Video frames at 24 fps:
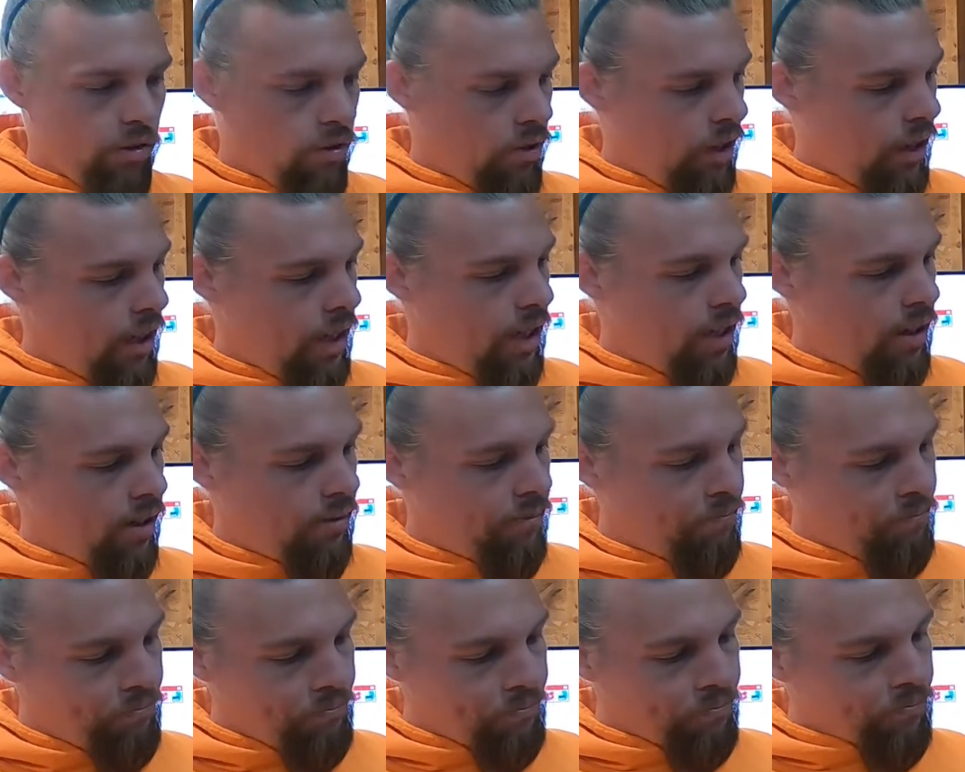of your leg.
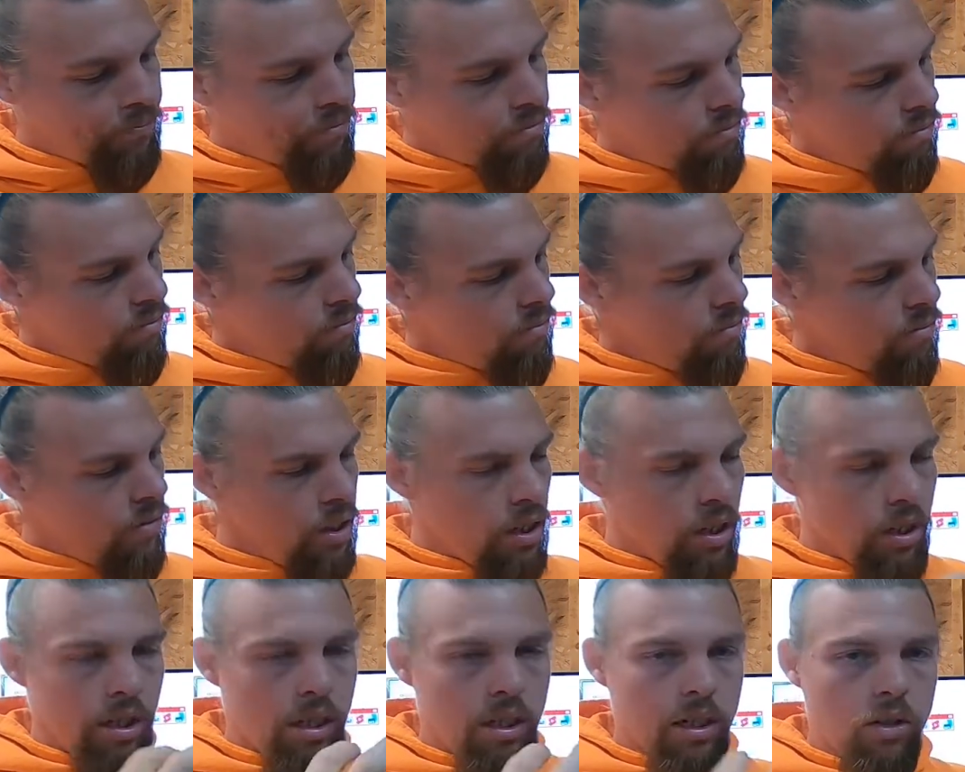
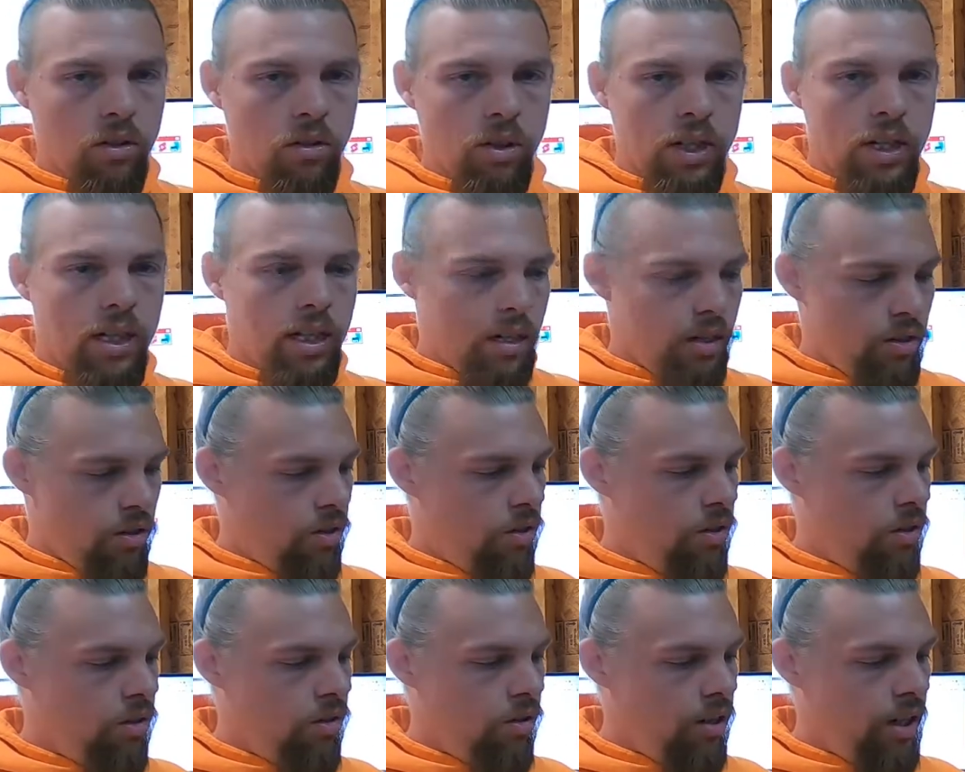You know, so
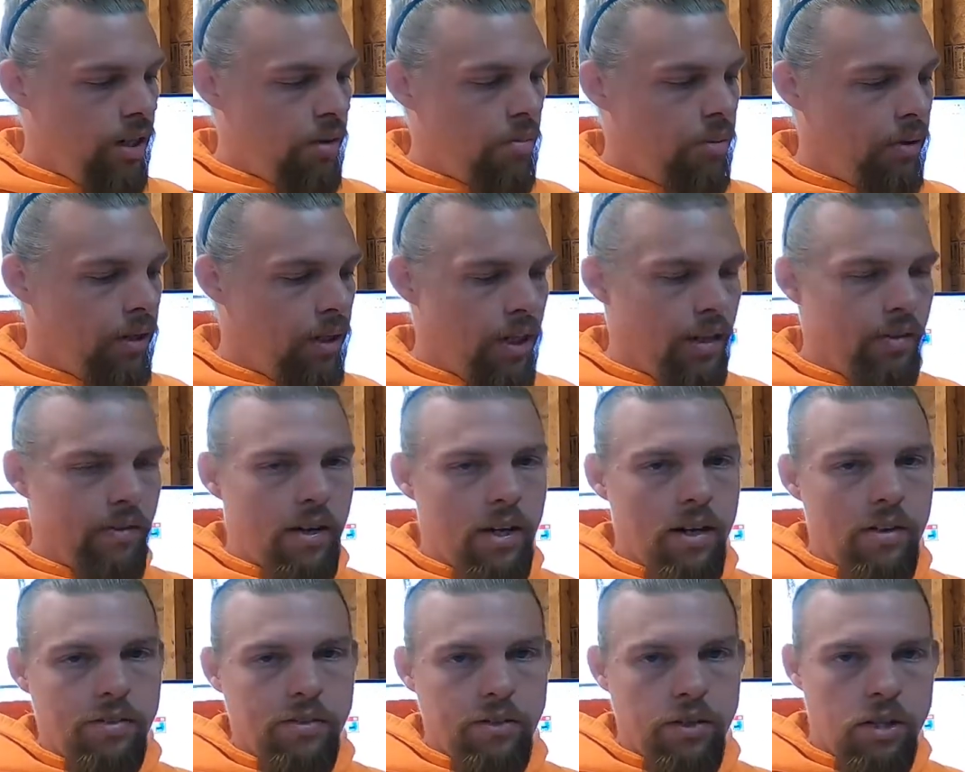you're going to get plenty of
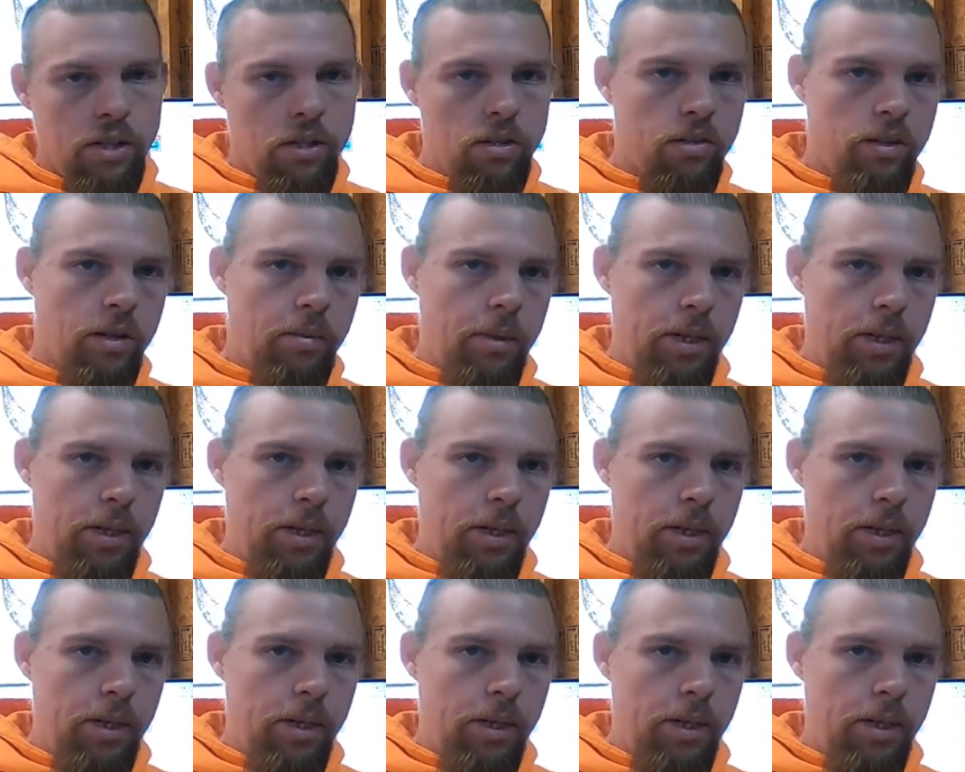airflow.